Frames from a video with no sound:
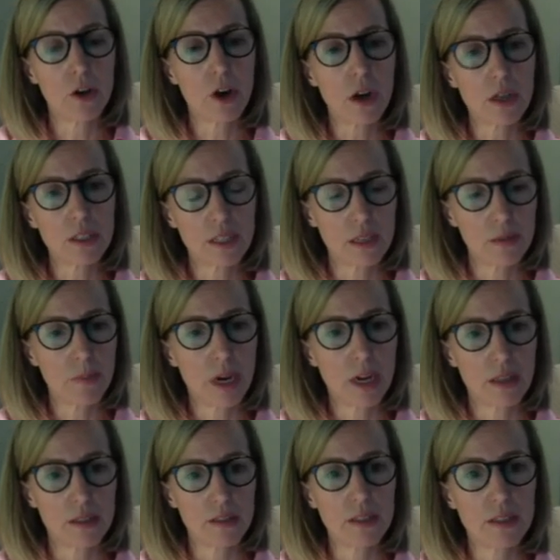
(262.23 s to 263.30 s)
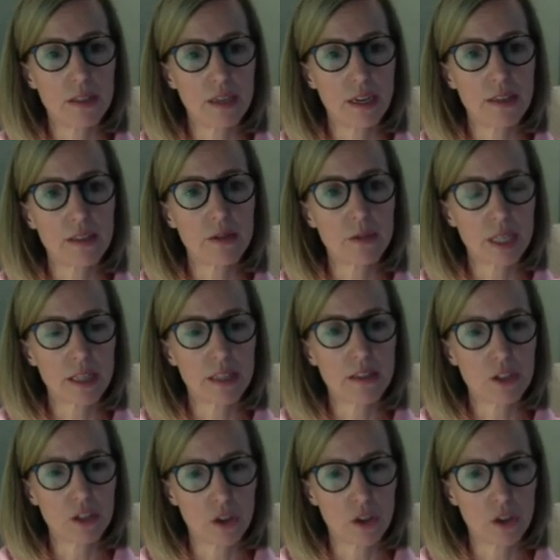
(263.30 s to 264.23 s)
content policies as it relates to